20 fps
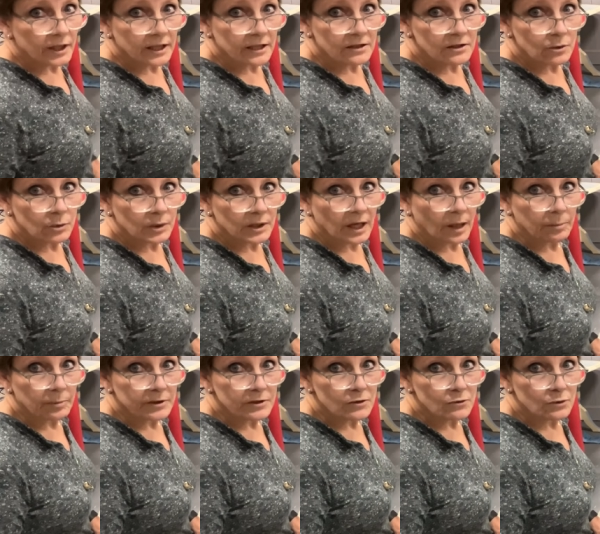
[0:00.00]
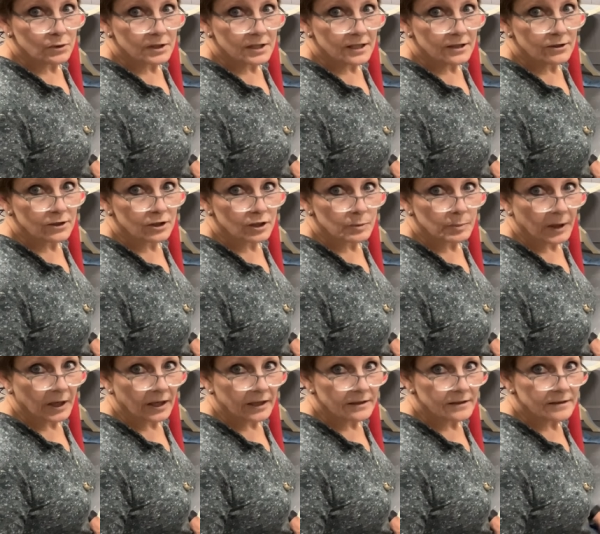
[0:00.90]
into a couple of strategic
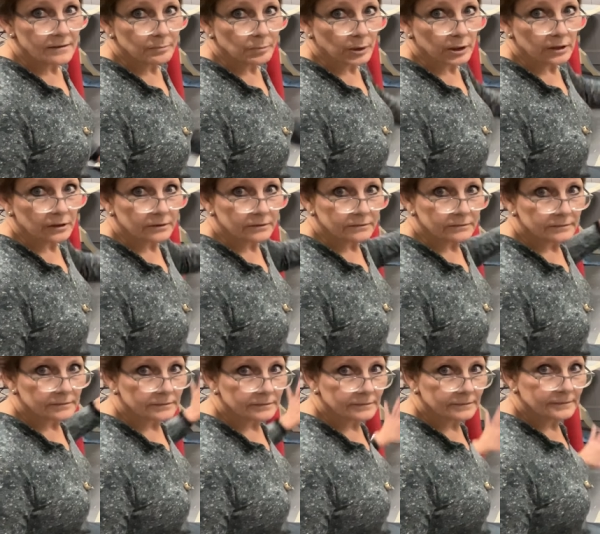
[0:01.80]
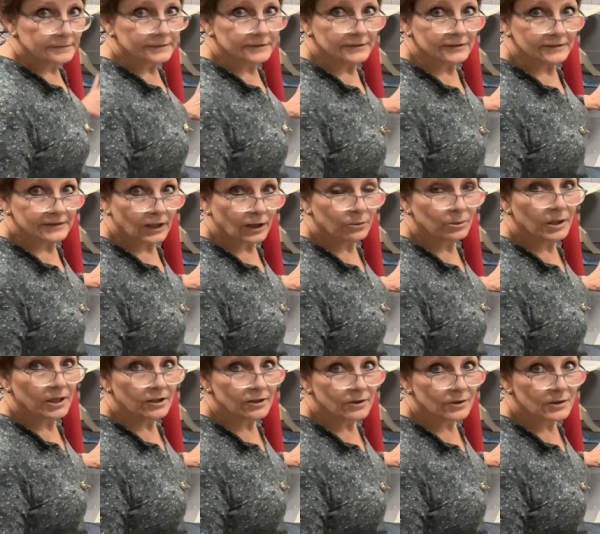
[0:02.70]
spots, but
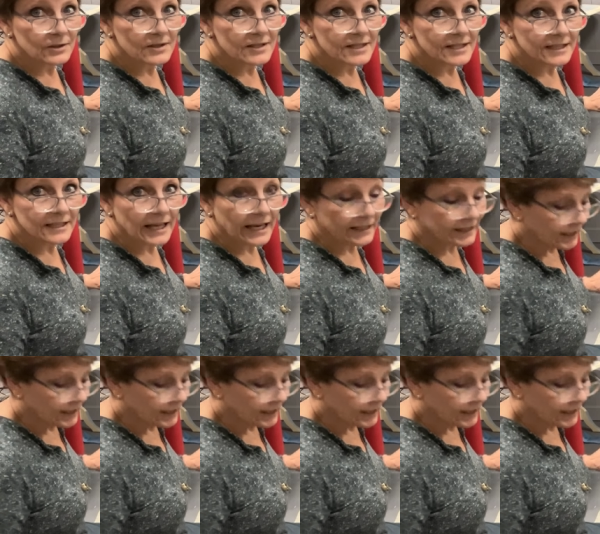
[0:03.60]
Already you can see that